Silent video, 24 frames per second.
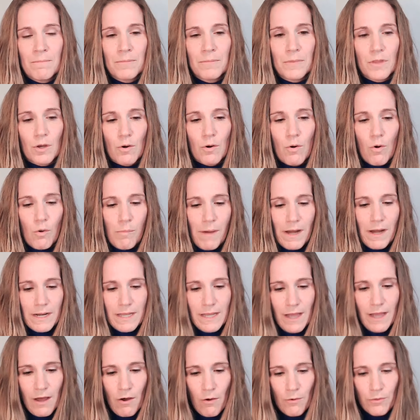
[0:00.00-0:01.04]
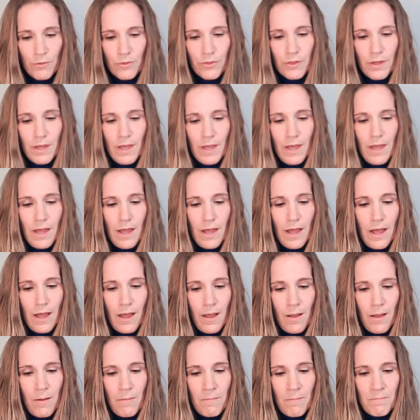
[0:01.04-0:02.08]
their whole body health,
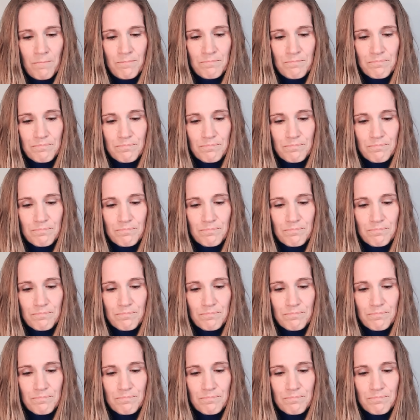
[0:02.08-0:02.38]
um,